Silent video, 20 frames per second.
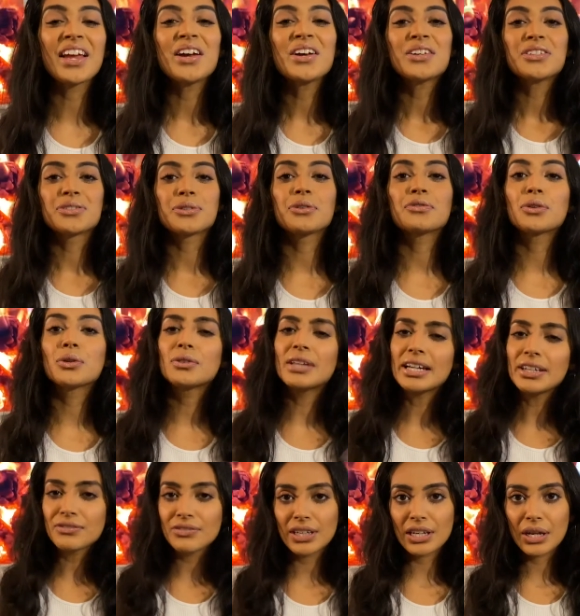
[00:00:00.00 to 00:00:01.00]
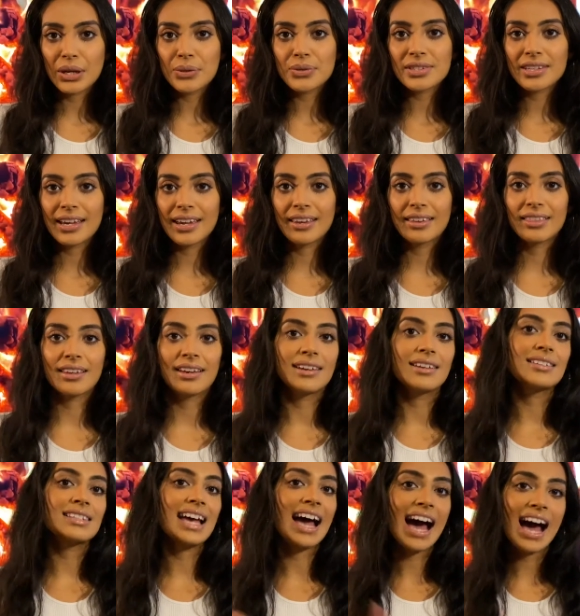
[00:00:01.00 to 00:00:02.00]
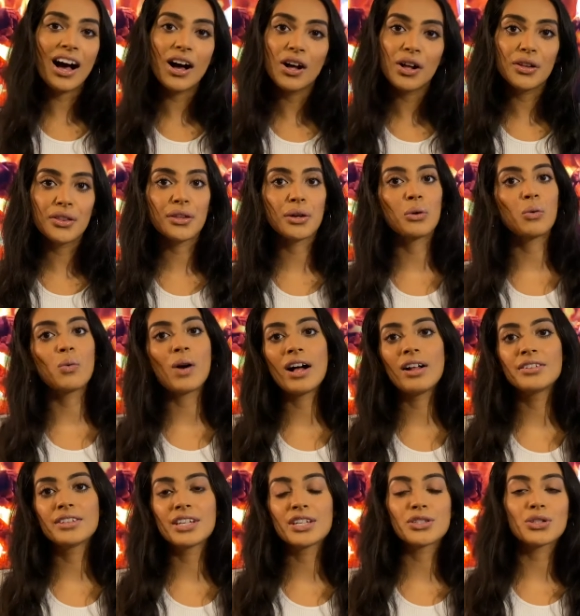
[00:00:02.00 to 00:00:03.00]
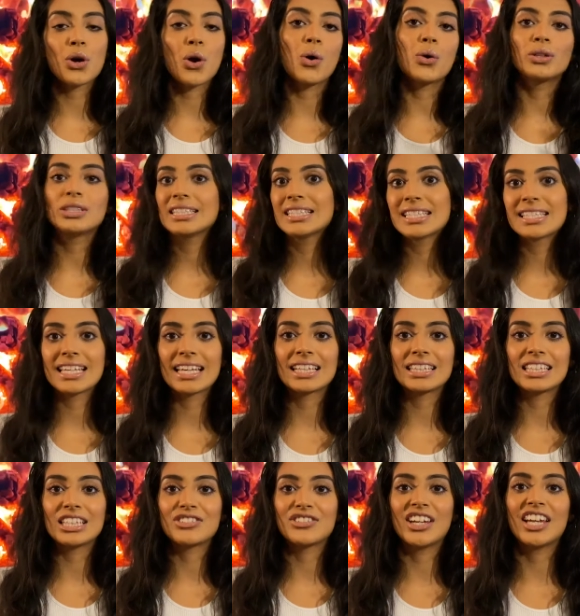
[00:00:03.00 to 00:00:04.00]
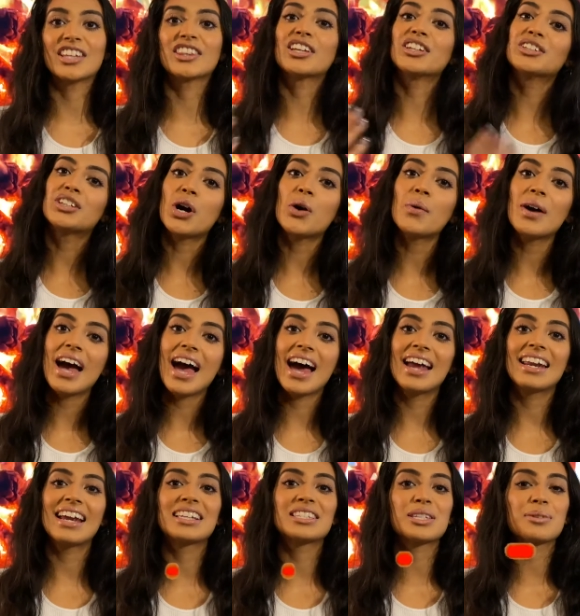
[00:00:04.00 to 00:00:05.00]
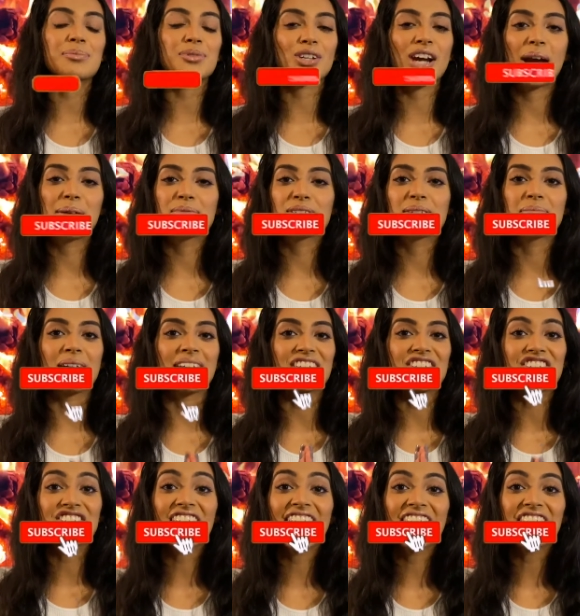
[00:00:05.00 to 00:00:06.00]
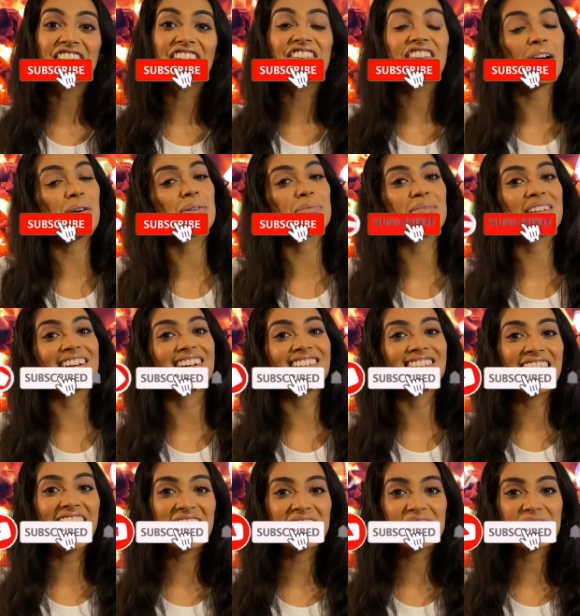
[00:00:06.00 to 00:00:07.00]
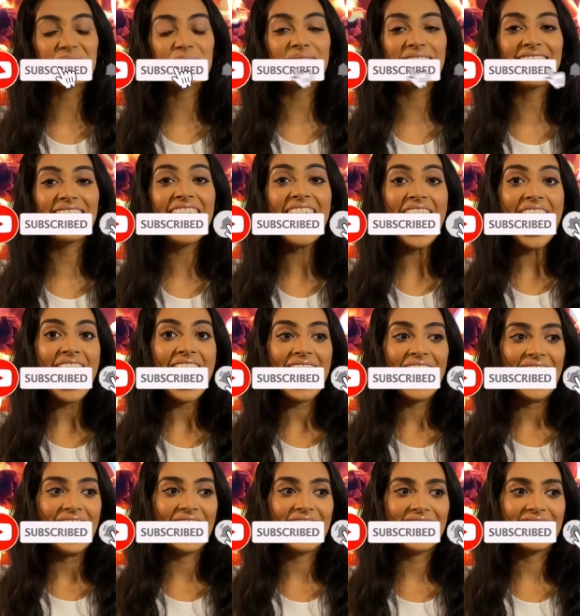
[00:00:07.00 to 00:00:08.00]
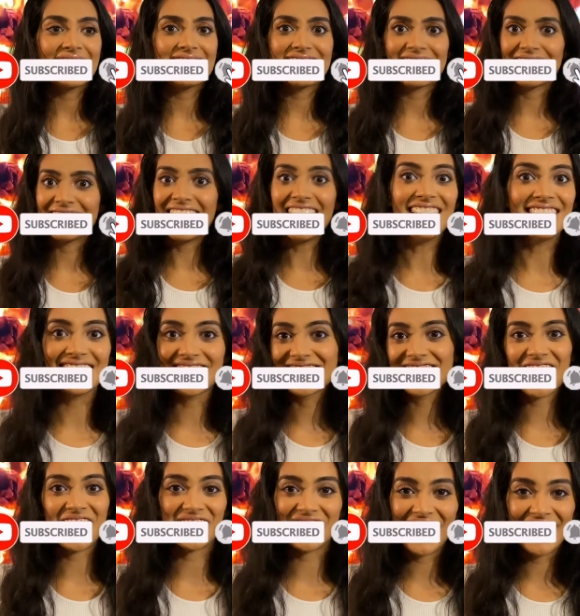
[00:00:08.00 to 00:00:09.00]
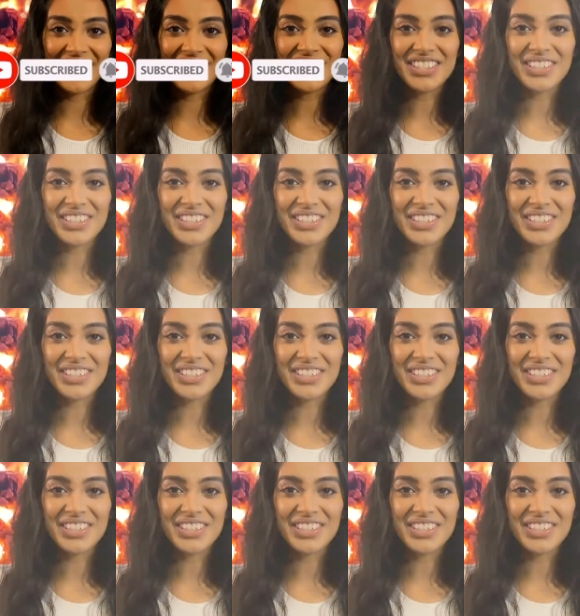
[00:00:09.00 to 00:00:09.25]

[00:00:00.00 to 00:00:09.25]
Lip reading: So if you like videos like this, health, wellness, holistic living, then go ahead and subscribe to my channel. That would mean a lot to me. And yeah, let's get right into